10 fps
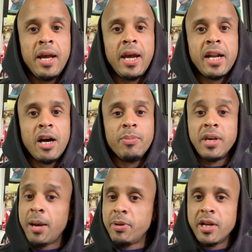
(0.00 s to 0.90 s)
and I'll be
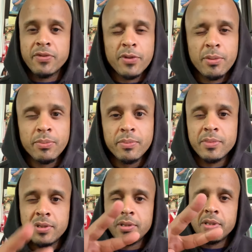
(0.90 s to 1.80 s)
happy to answer them.
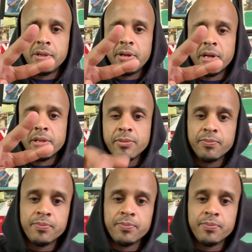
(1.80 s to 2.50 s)
Until later, guys.